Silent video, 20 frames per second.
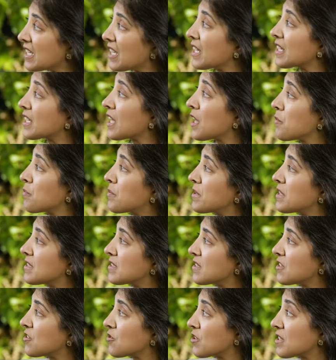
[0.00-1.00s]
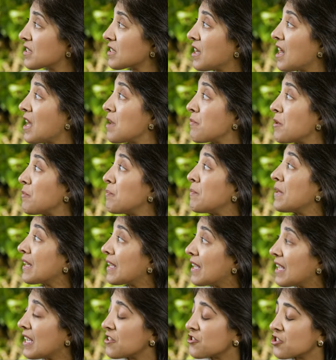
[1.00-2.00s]
and companies that address climate
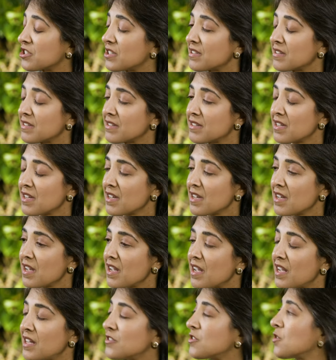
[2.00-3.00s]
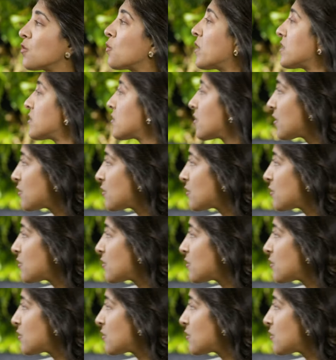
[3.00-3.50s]
mitigation. And so, what do